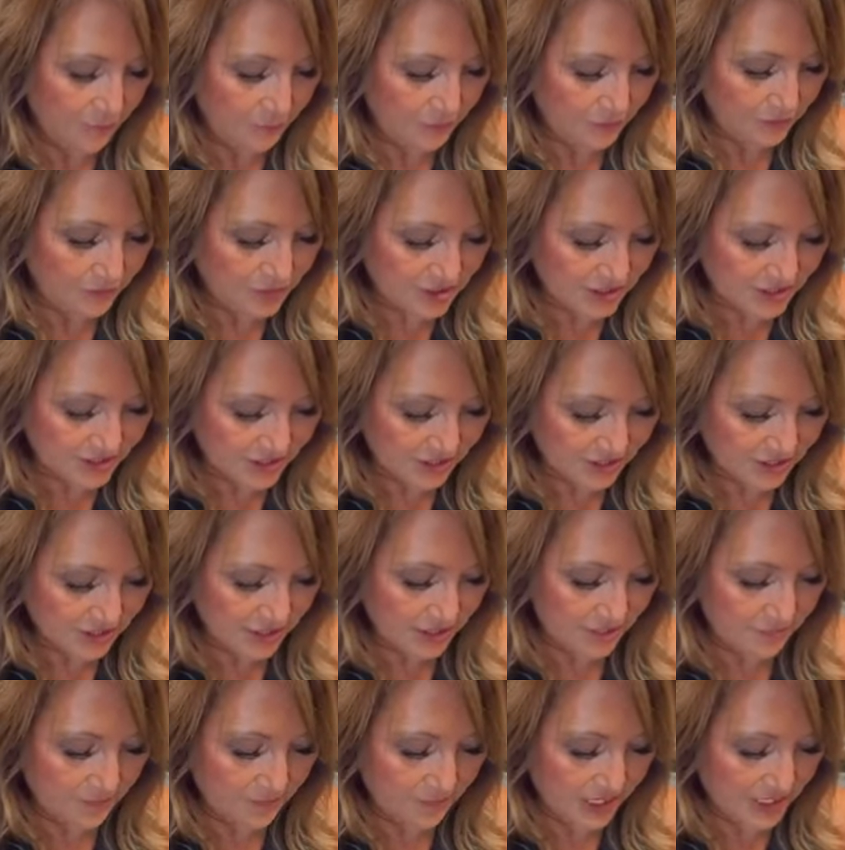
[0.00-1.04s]
And we're just
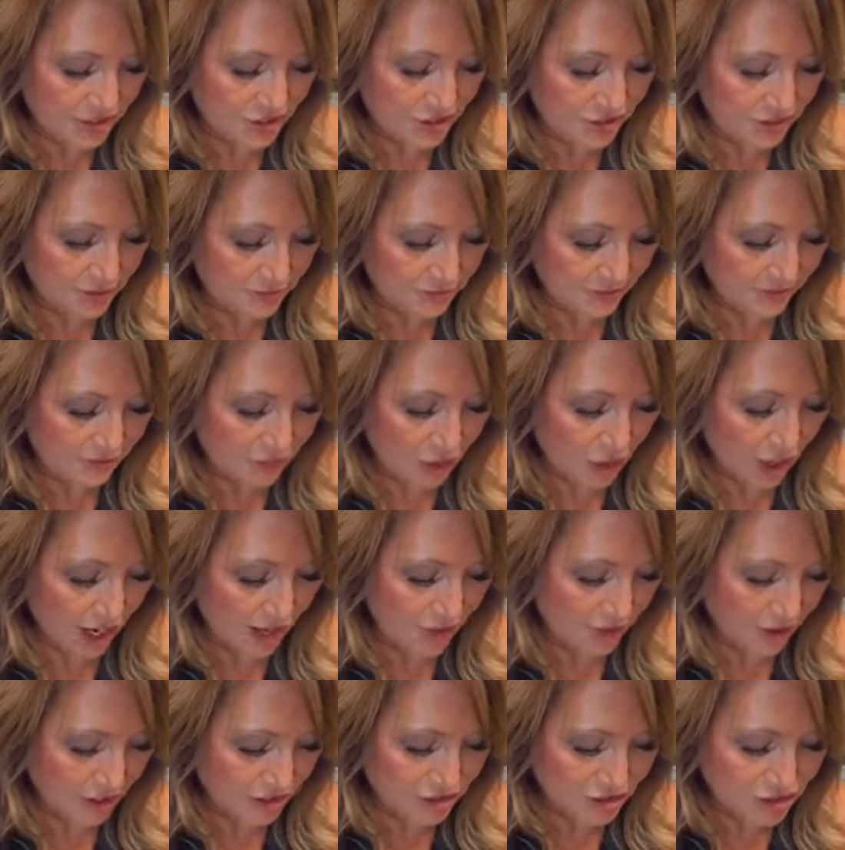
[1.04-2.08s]
gonna make sure we've
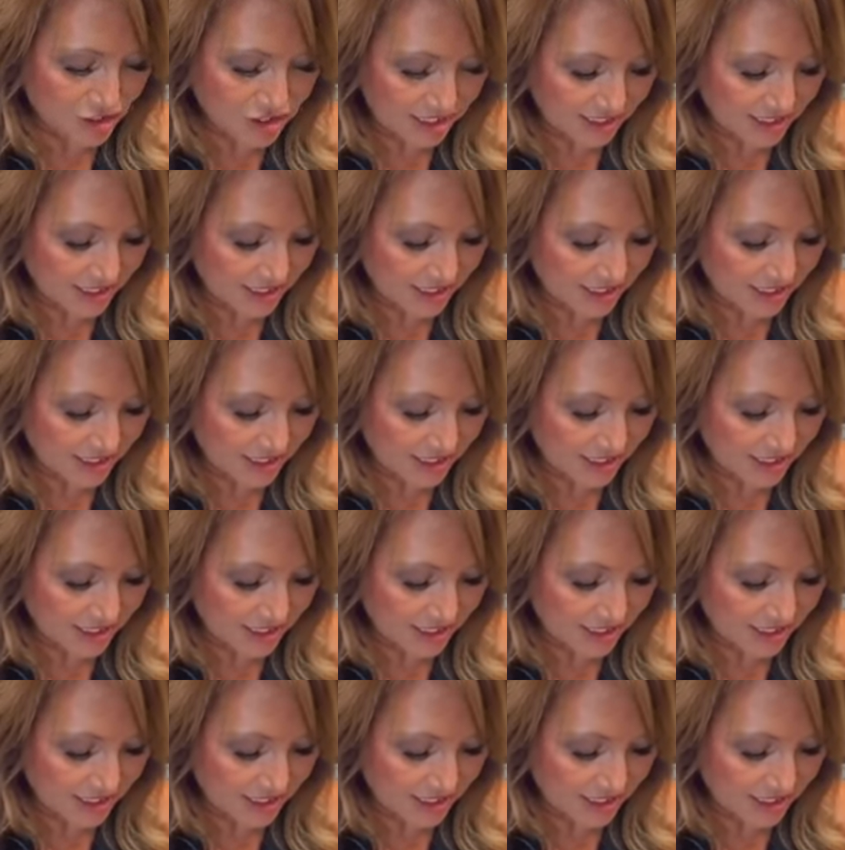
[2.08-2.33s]
got our